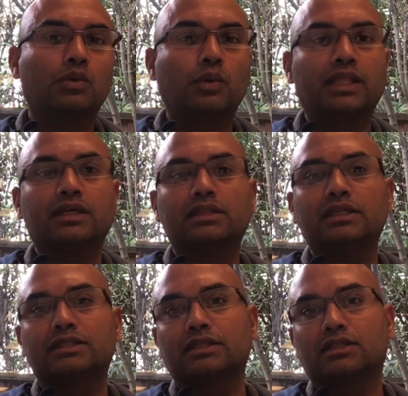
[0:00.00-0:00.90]
Whether
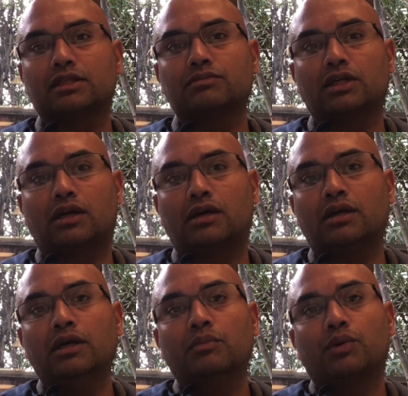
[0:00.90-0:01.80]
these systems
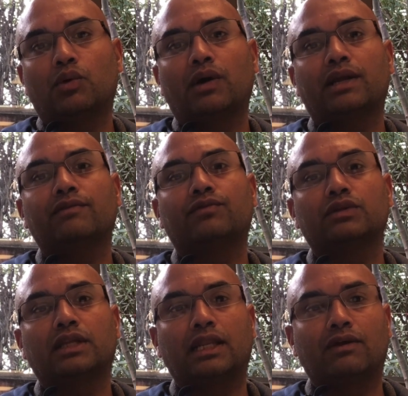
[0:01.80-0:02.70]
are providing for
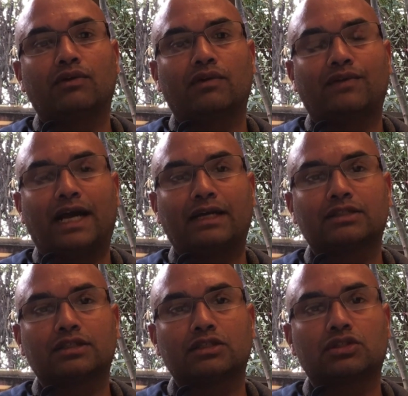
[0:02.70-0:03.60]
the level of
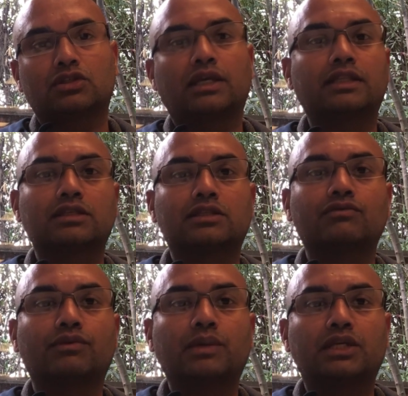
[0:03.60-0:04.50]
access to get this
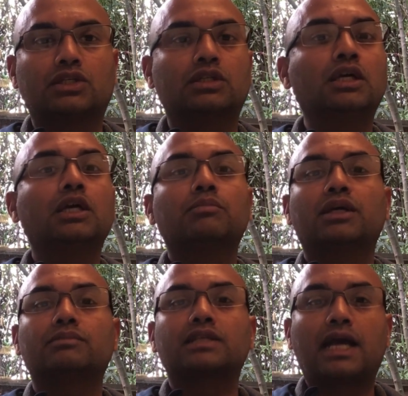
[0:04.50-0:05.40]
information
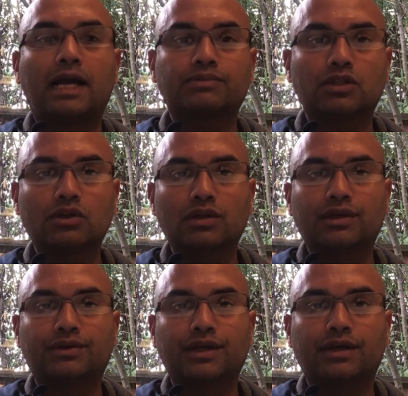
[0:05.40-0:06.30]
becomes absolutely
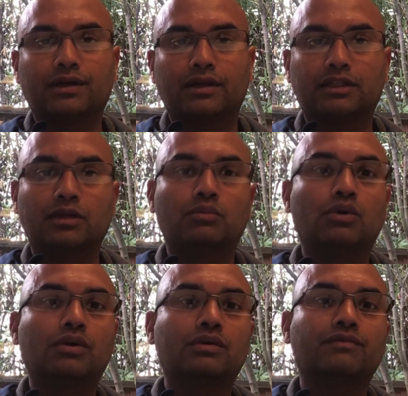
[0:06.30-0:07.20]
critical. And the
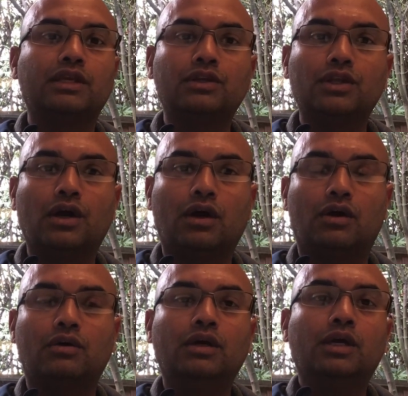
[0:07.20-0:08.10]
more we
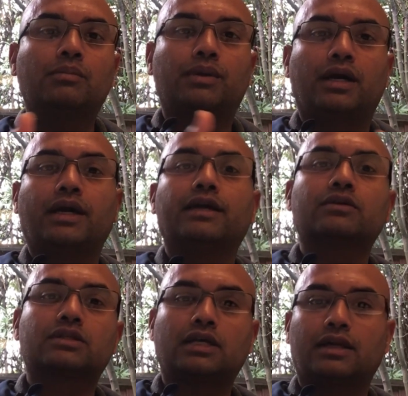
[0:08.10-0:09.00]
know prior
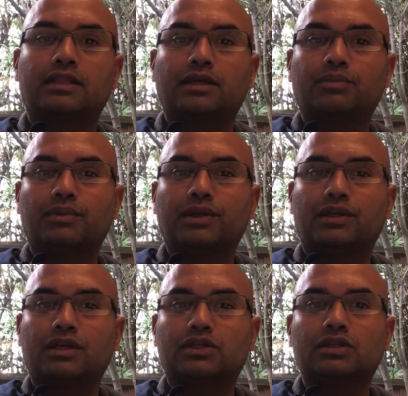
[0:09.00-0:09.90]
to starting the
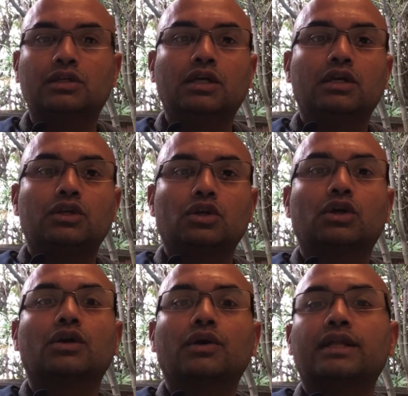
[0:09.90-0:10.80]
implementation,
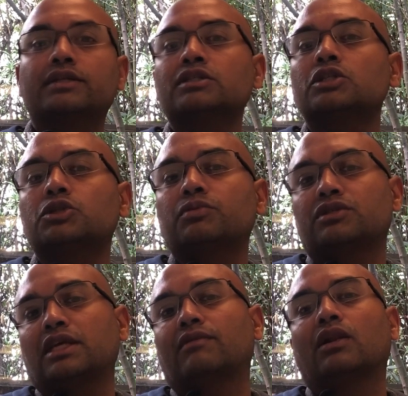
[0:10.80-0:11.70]
you're going to
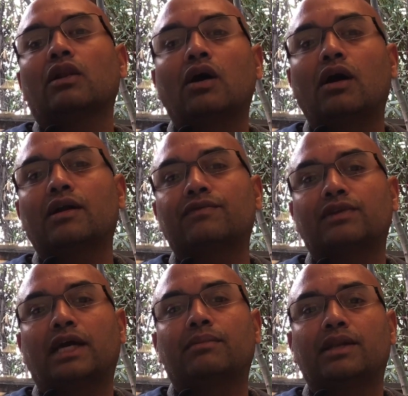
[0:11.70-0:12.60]
save a lot of
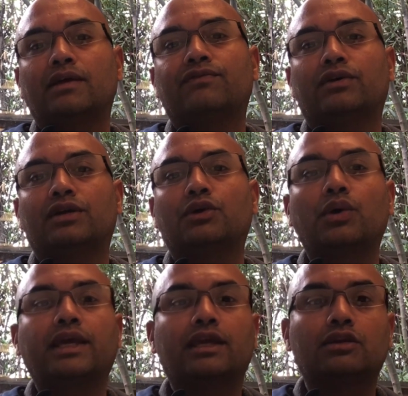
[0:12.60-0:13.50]
time and effort
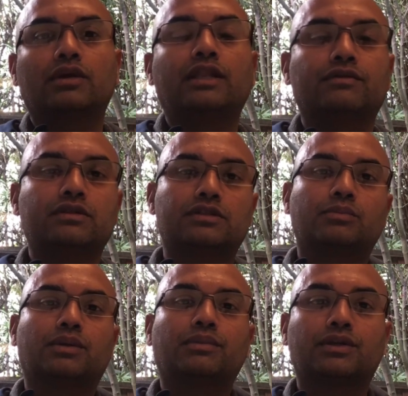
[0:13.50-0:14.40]
going into any of these
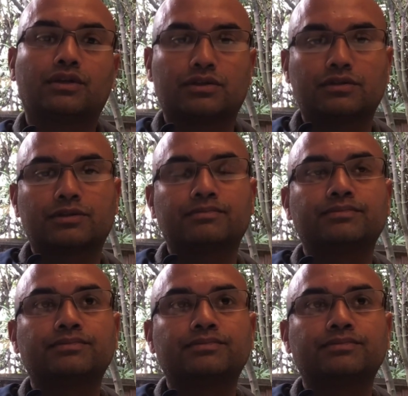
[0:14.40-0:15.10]
implementations.